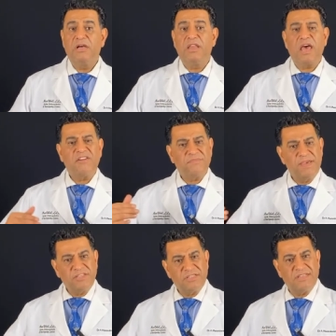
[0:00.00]
A lot of
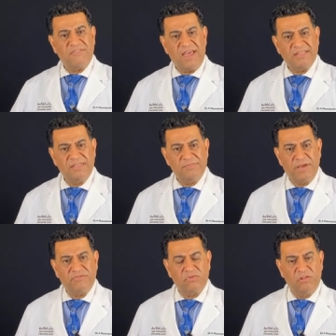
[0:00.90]
patients that have had knee
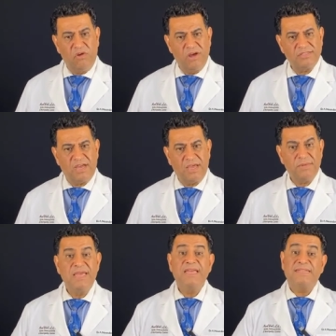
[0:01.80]
pain for a long
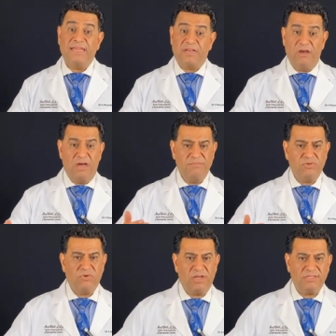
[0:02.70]
time, they come
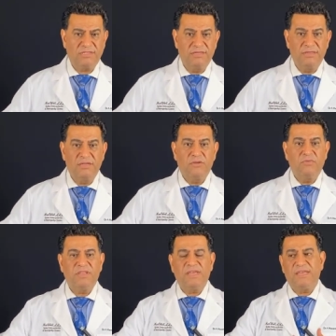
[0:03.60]
to us
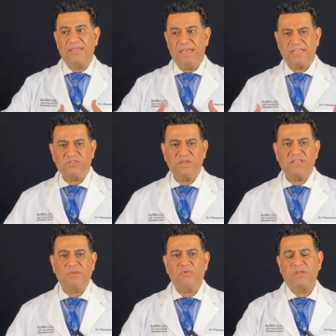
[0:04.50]
with an x-ray
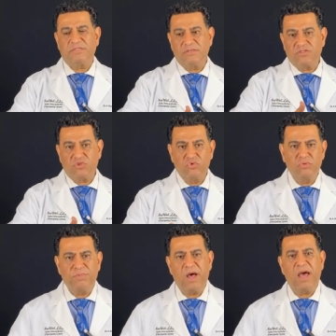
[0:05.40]
that was
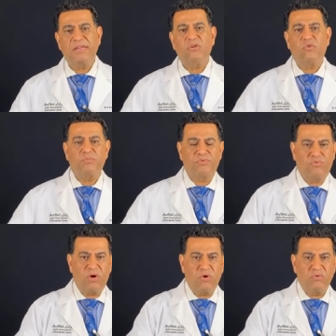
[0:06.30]
supine or
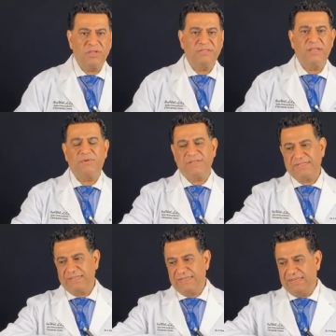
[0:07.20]
prone. They were
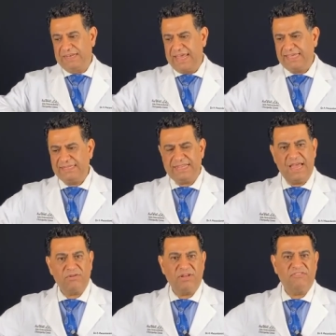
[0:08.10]
laying
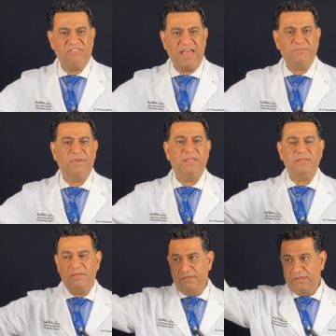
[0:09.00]
down on a flat
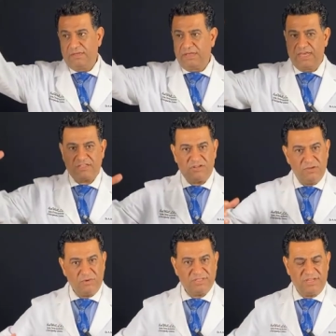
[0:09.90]
bed, x-ray
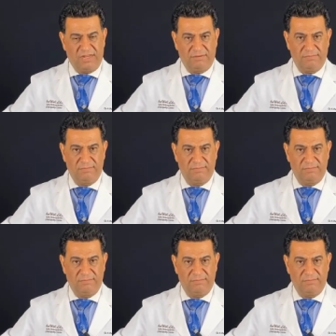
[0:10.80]
was done.